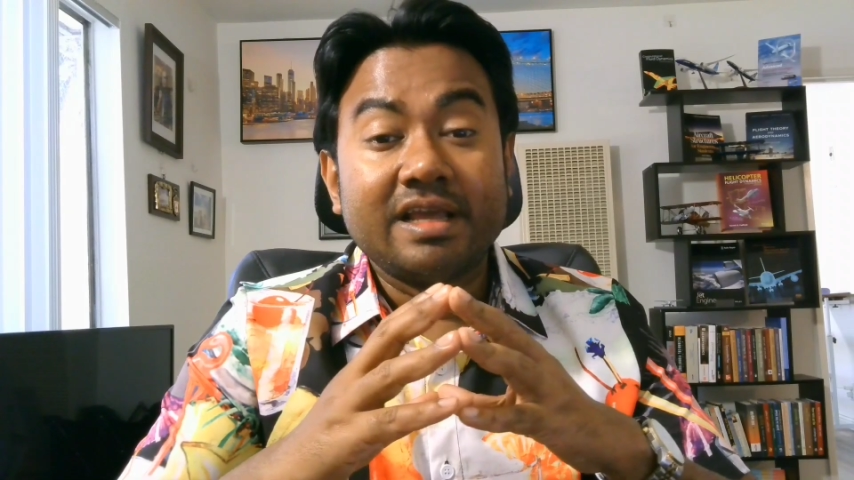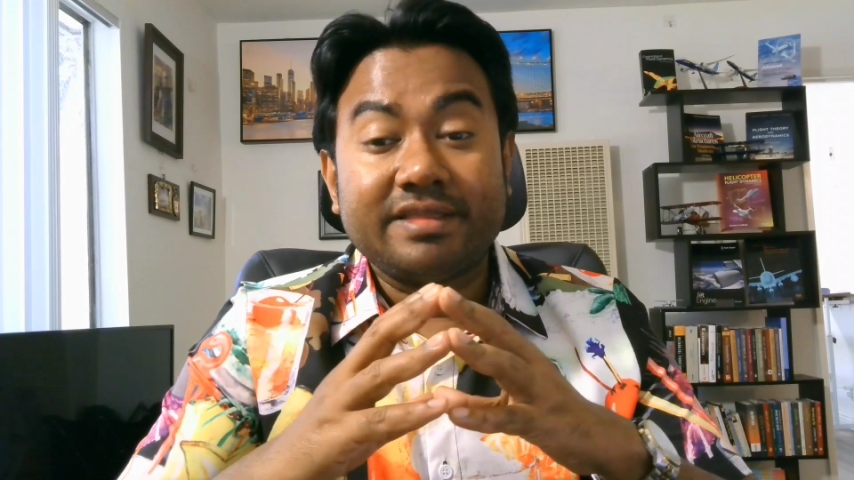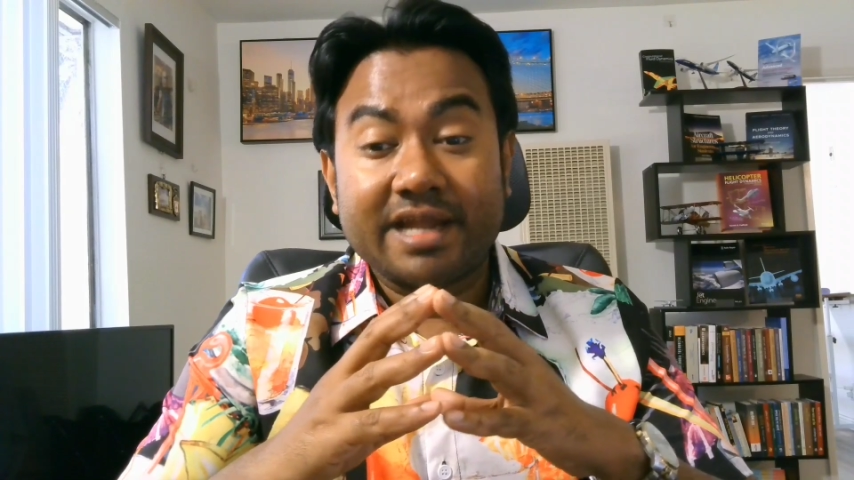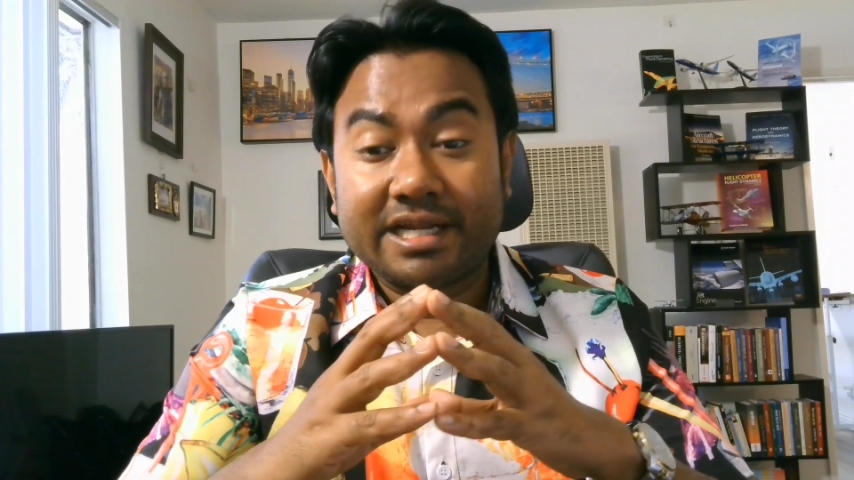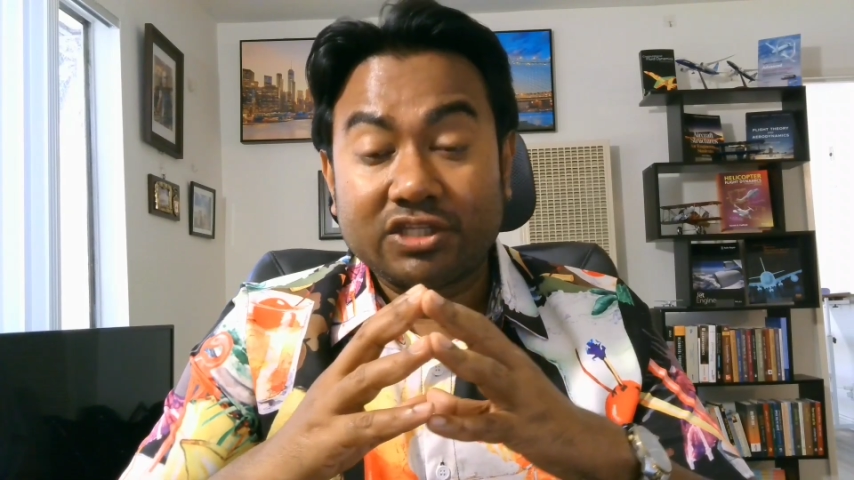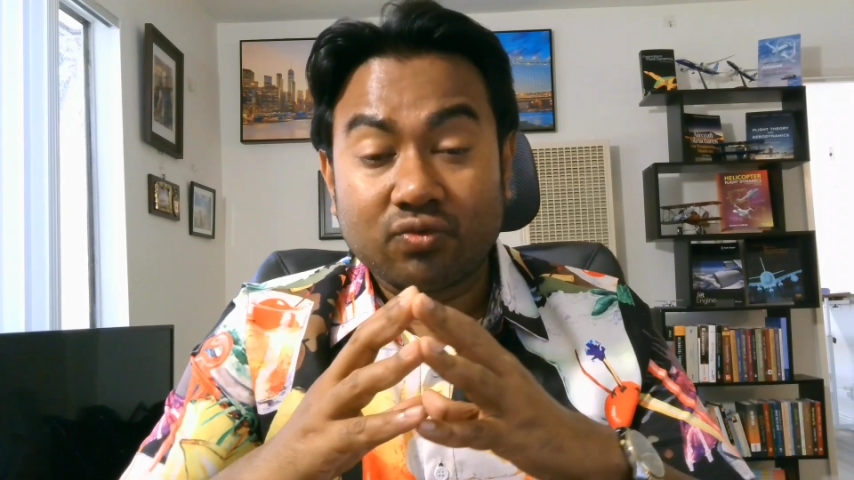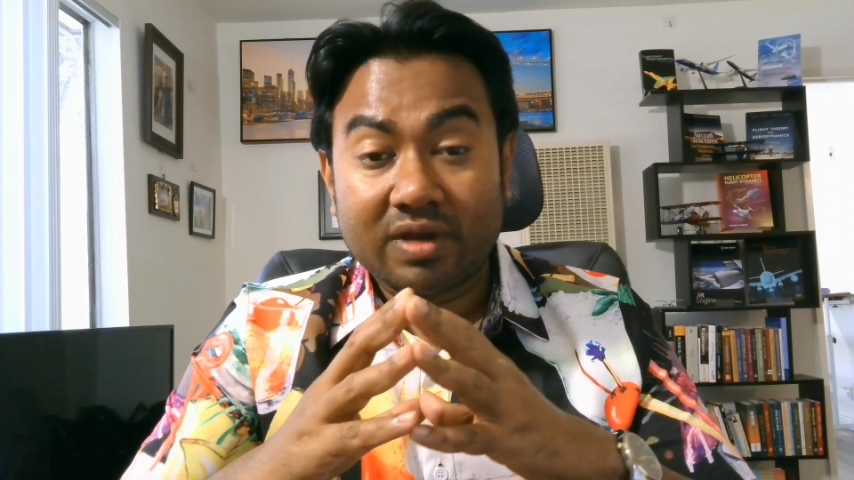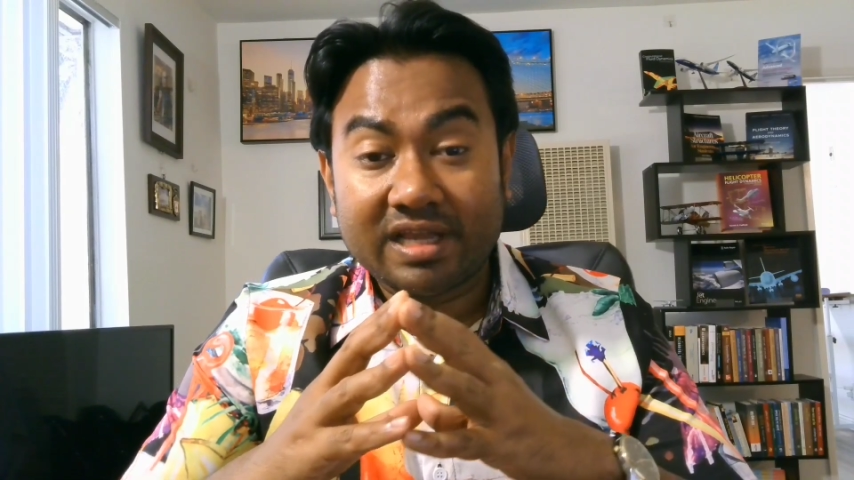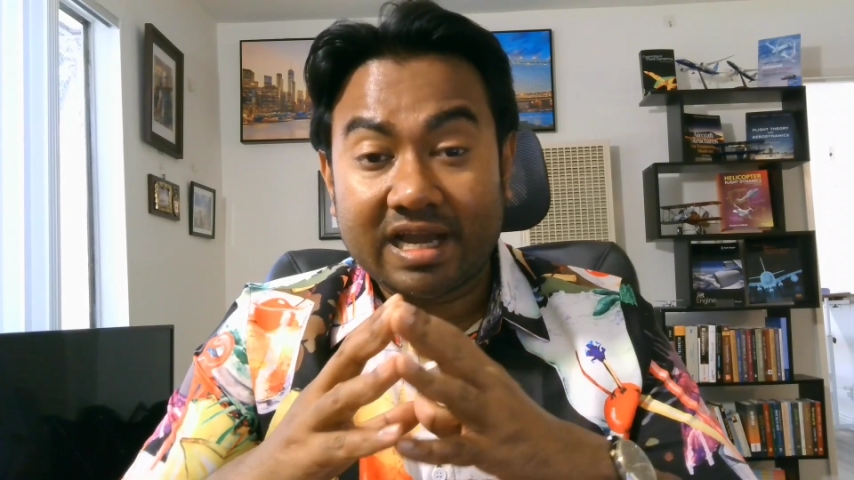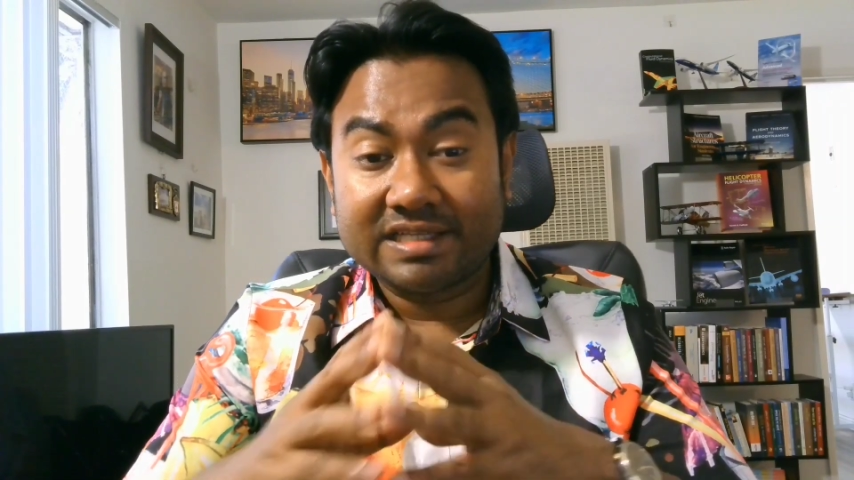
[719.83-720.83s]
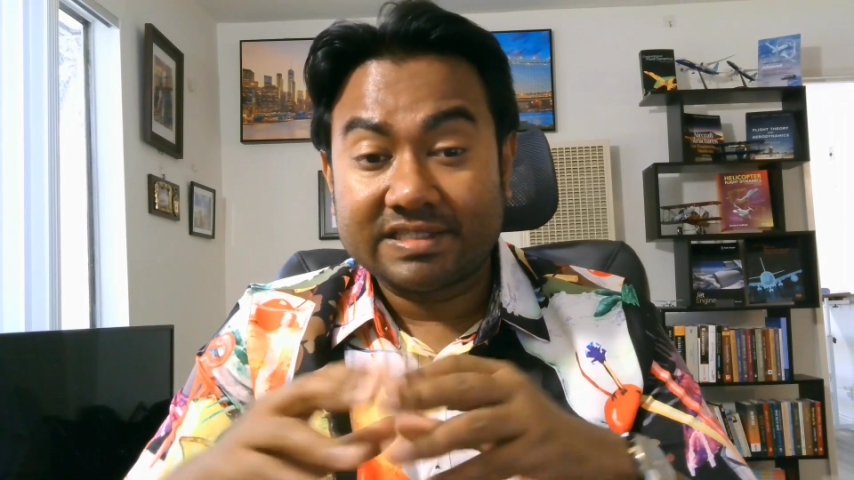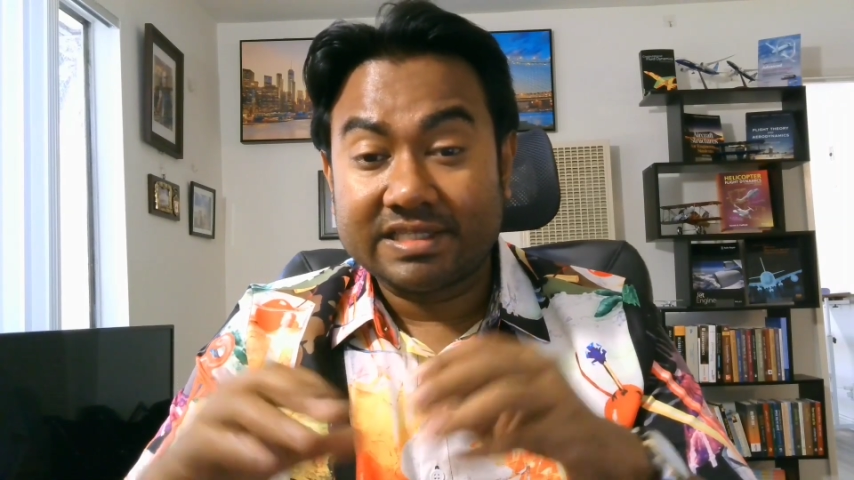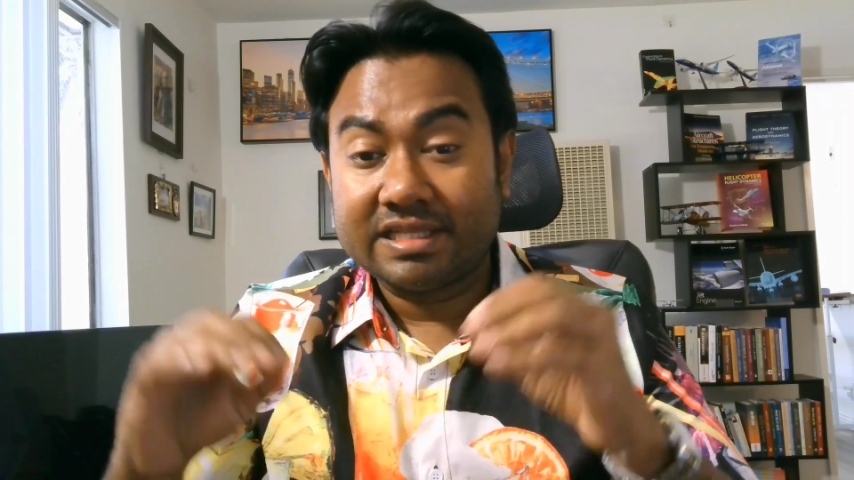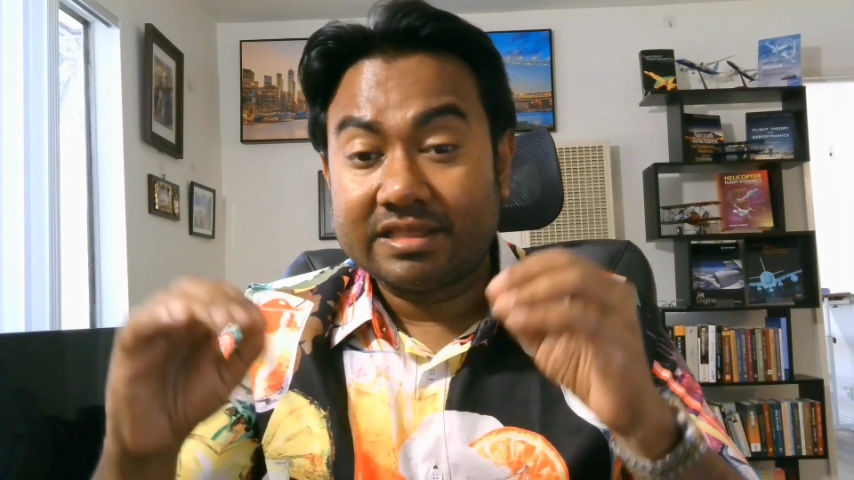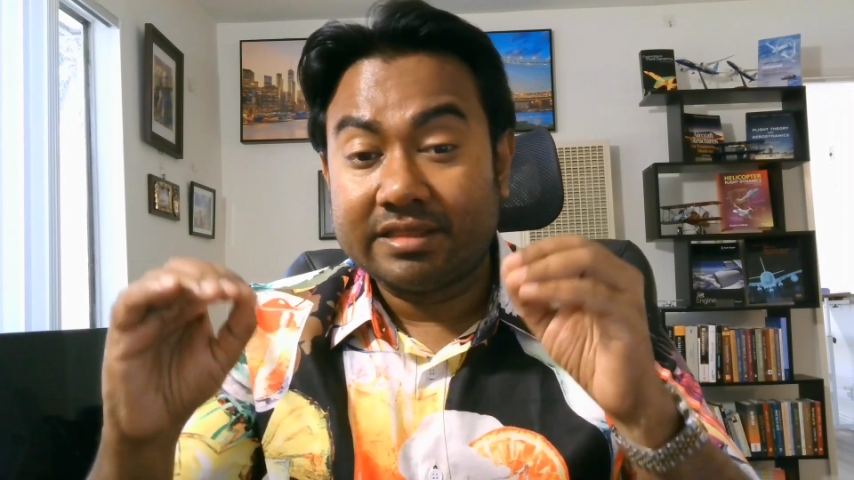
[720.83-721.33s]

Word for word: that is why i say